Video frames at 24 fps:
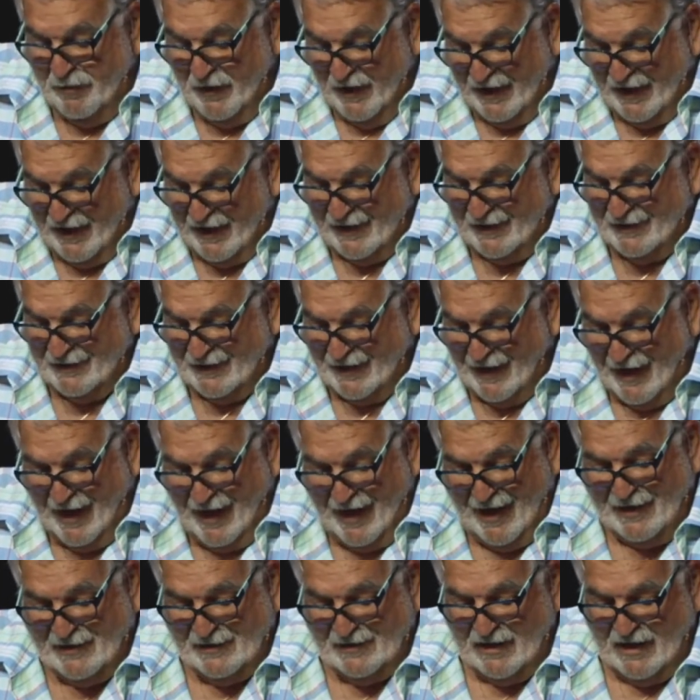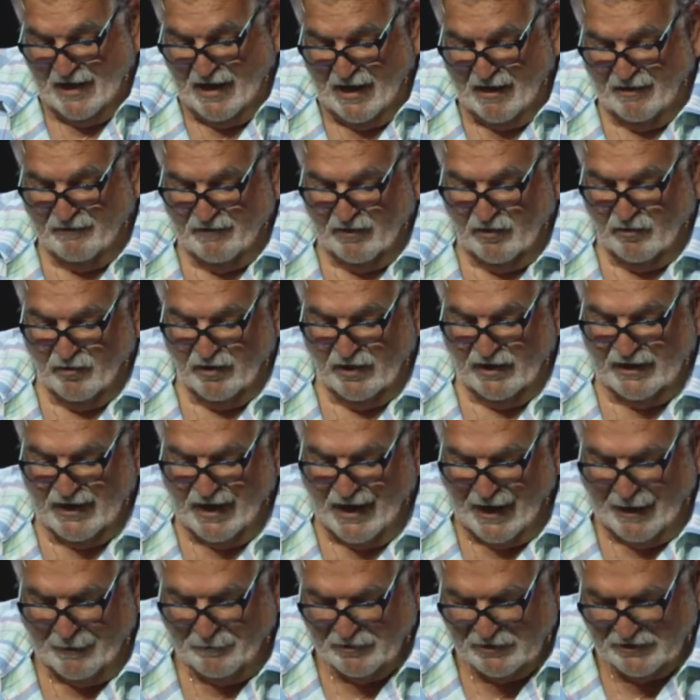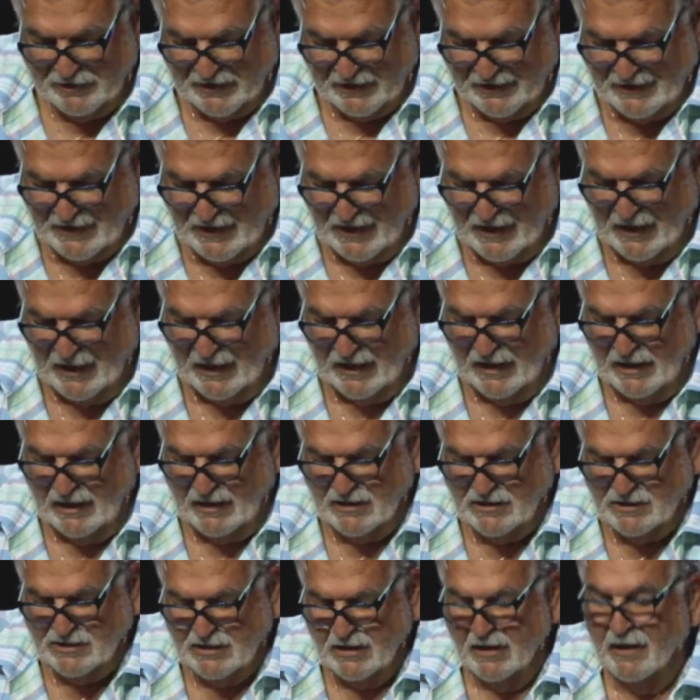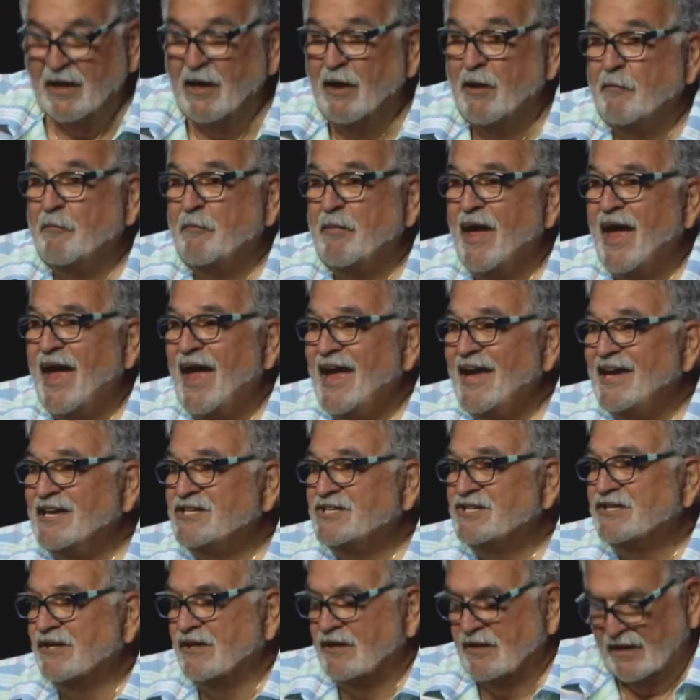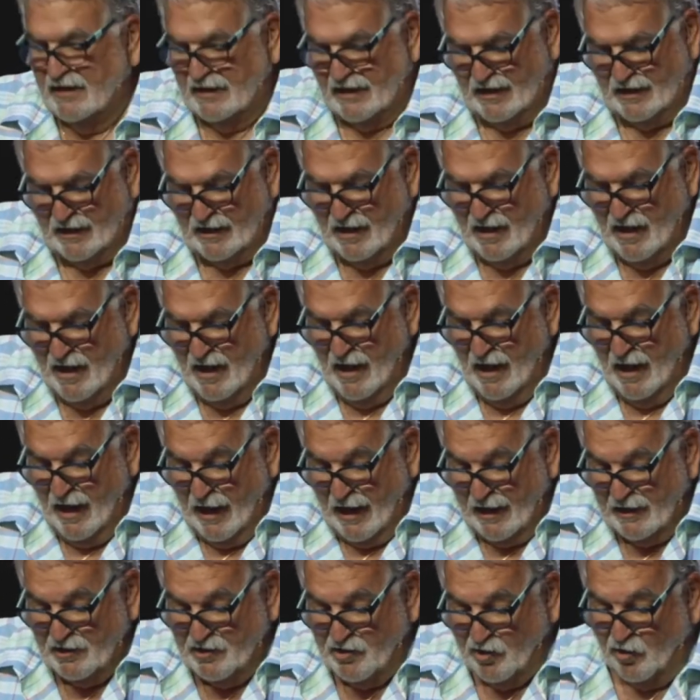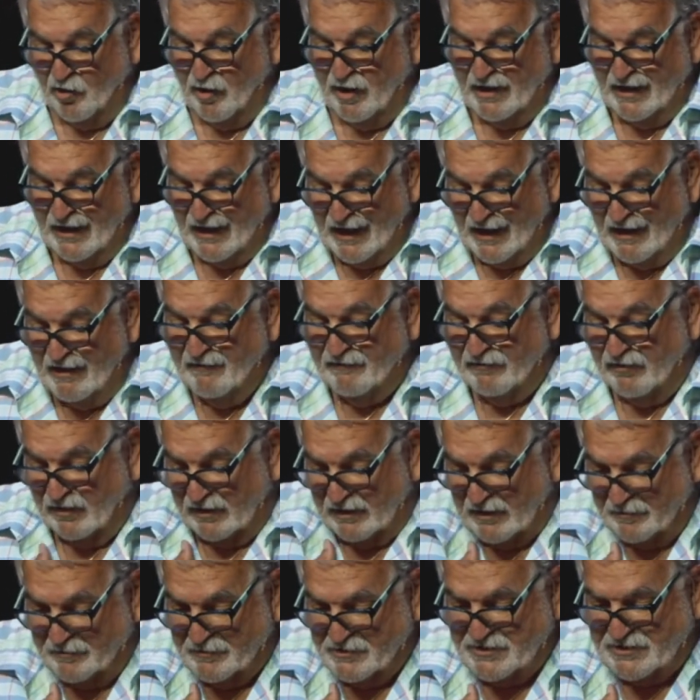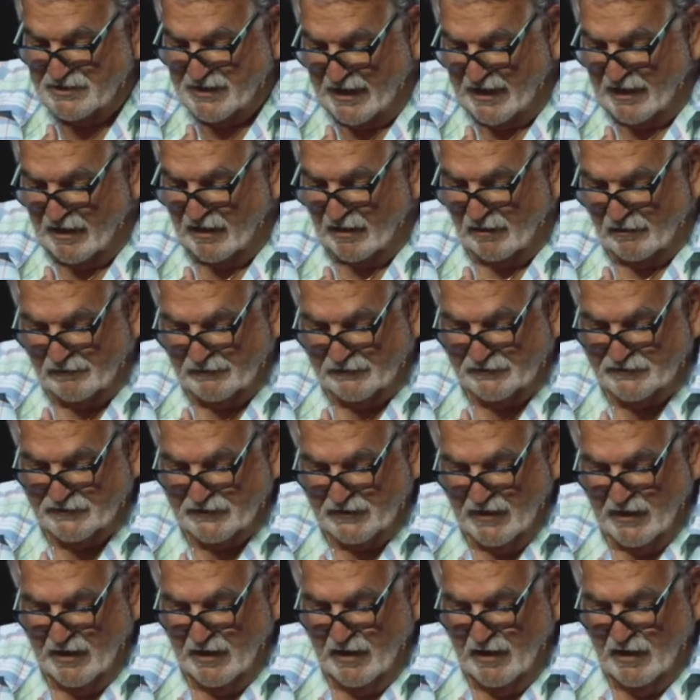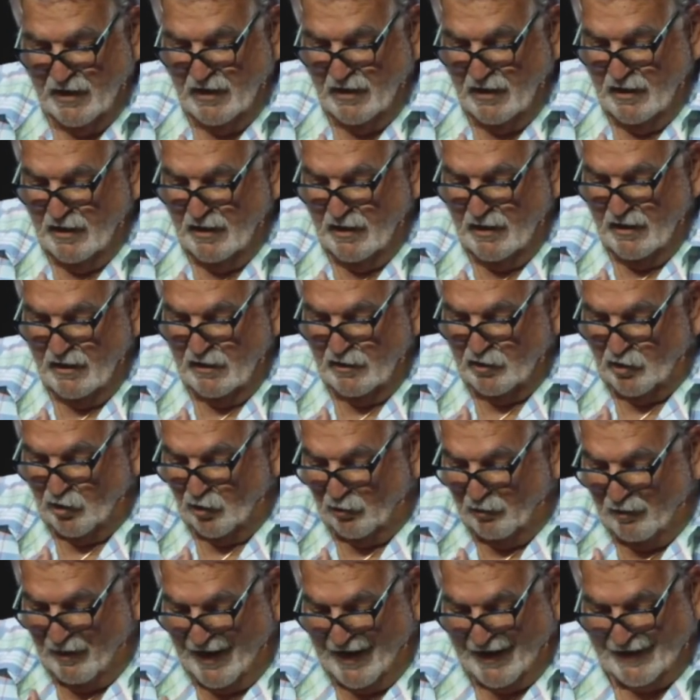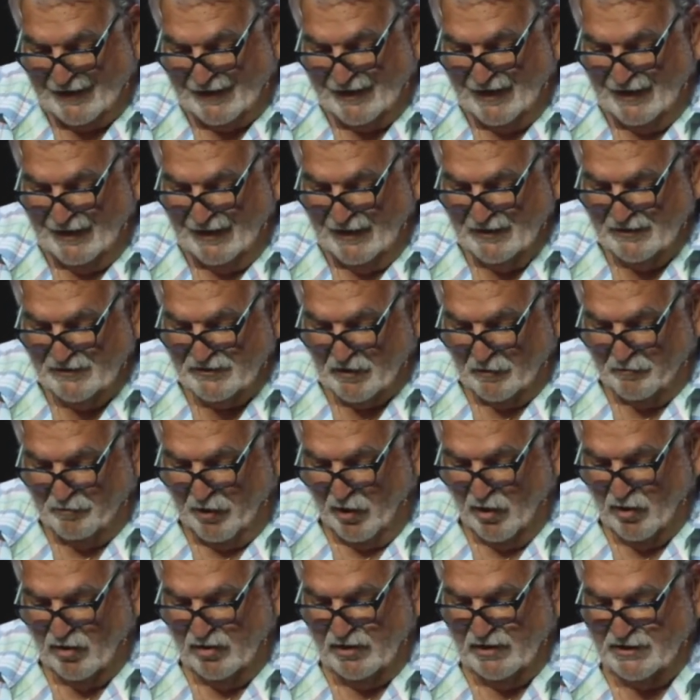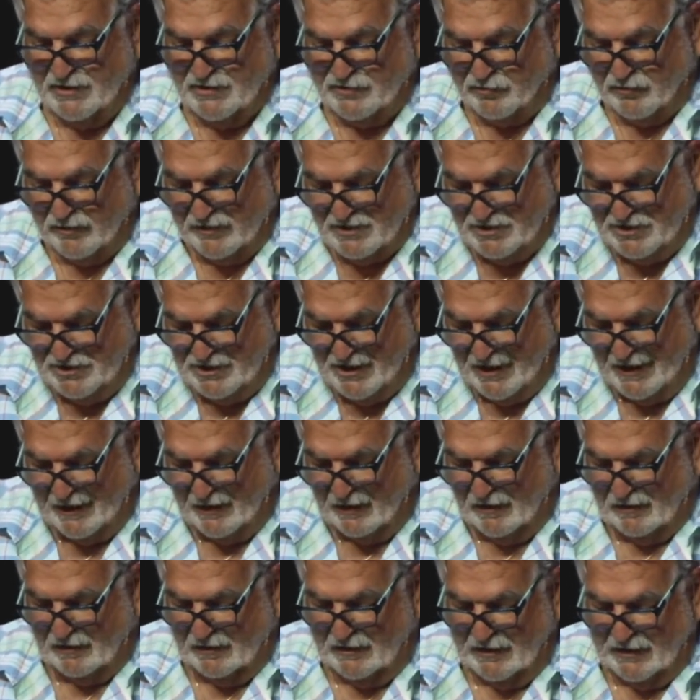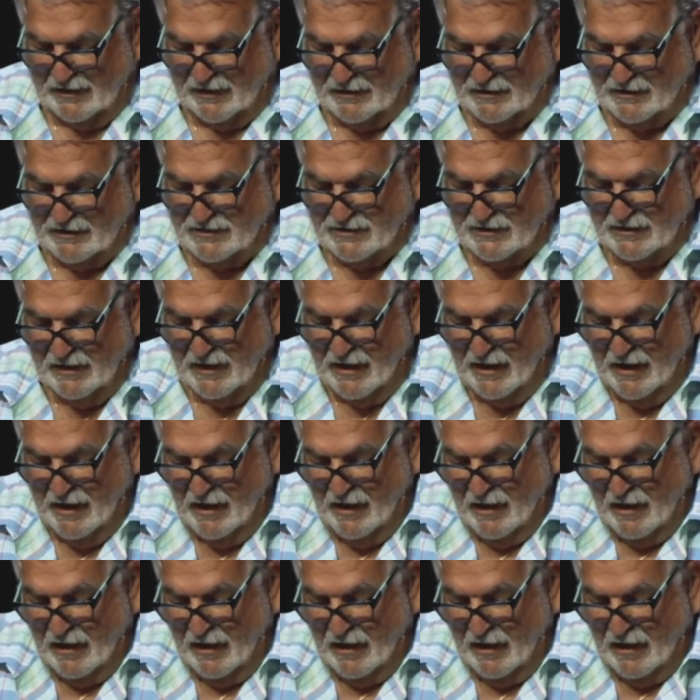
but kind to everyone, able to teach, patiently enduring evil themselves, correcting his opponents with gentleness.